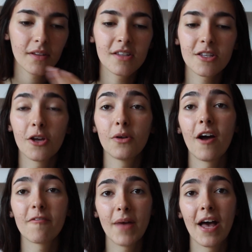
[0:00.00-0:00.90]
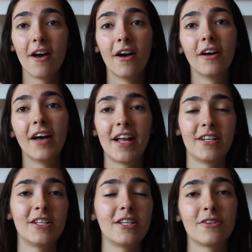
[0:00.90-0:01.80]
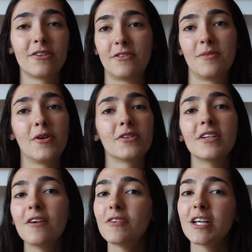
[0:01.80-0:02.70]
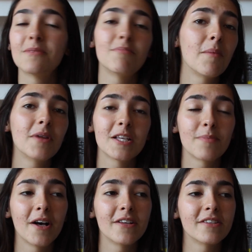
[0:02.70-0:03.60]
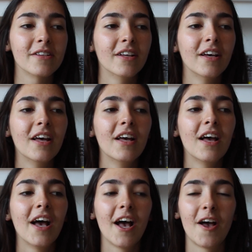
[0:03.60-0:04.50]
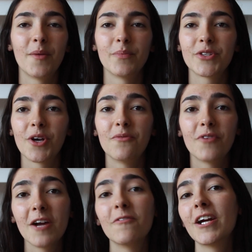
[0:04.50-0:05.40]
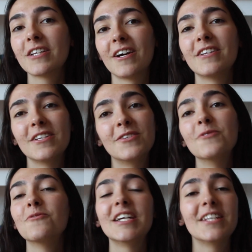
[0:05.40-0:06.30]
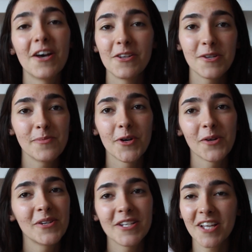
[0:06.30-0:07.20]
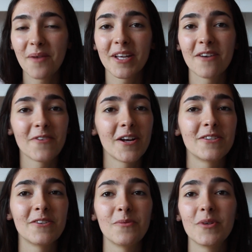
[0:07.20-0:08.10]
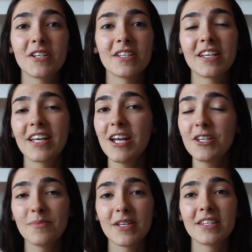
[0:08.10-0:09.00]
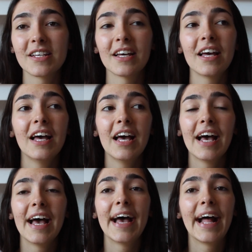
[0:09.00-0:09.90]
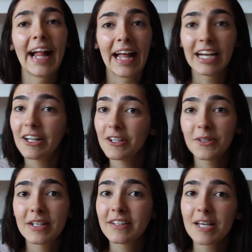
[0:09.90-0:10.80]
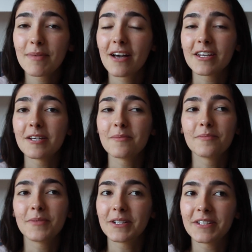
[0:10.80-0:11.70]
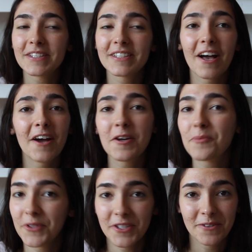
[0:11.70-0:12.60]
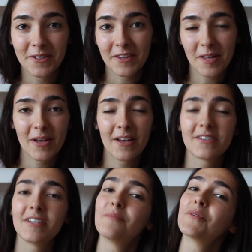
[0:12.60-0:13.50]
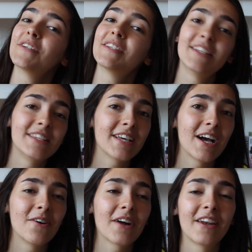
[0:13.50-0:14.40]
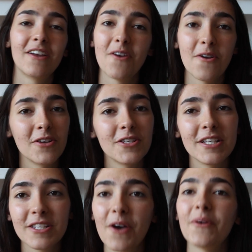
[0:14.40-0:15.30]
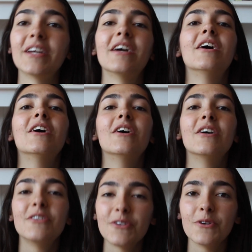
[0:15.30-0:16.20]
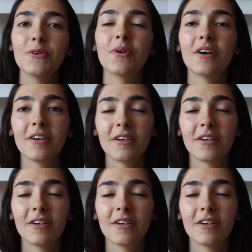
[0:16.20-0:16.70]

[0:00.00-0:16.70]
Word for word: So I've met her and she's just the most loveliest, bubbliest person. Um, so I'm very, very excited to read her new book, coming out very soon, which is In Case You Missed It. And I don't know anything about it because I don't want to know anything about it because it's Lindsay Kelk and I know that she's going to